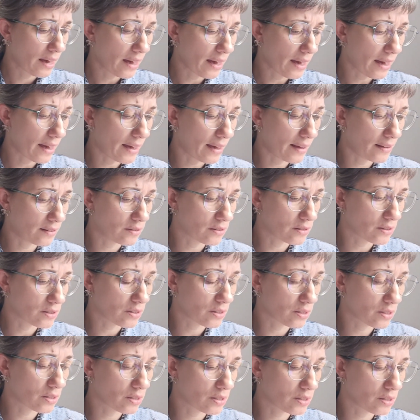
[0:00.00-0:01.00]
And
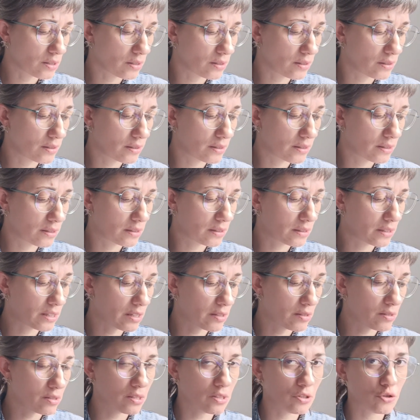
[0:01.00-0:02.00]

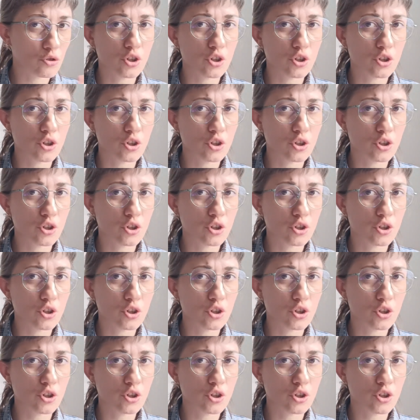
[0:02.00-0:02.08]
this